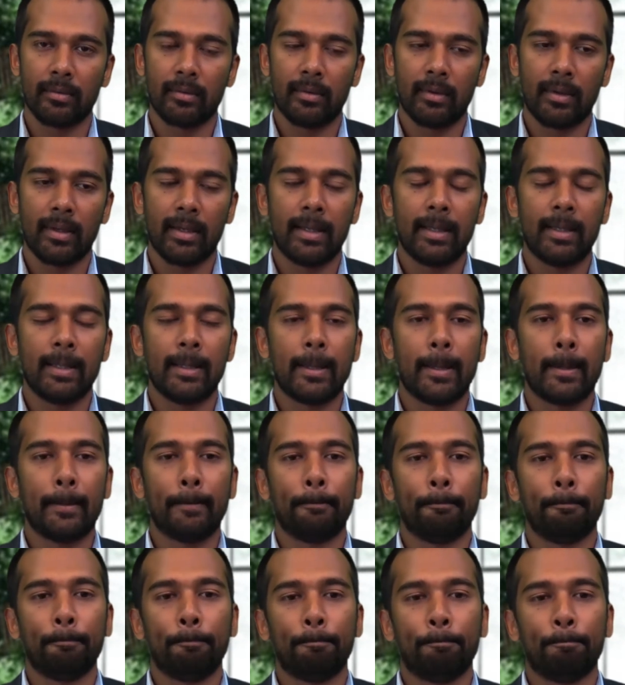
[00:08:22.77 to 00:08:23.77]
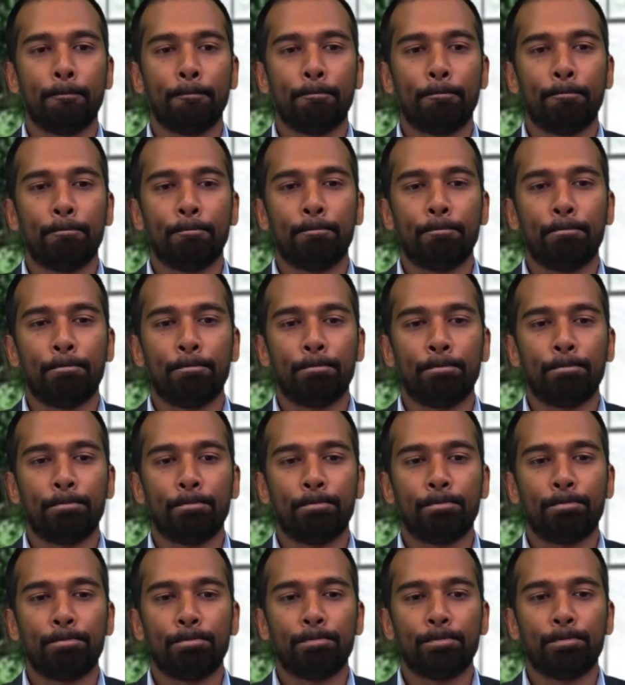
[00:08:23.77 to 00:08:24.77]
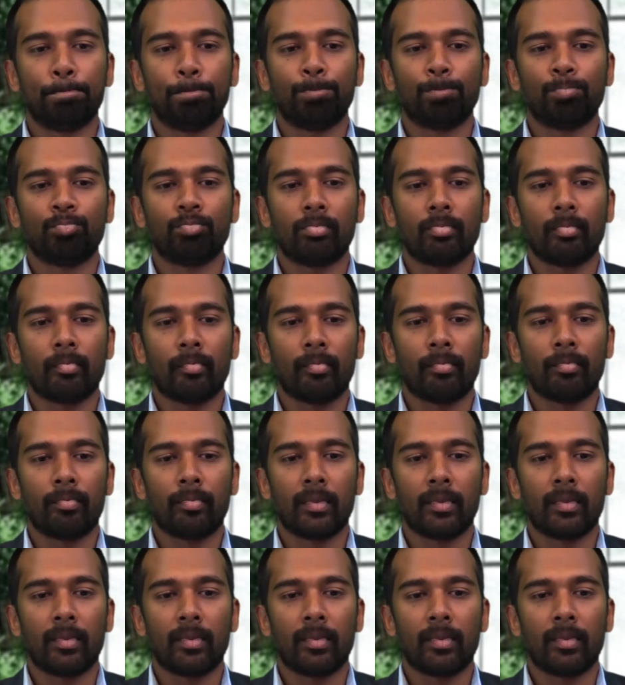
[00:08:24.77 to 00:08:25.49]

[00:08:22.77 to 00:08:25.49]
(no one is talking)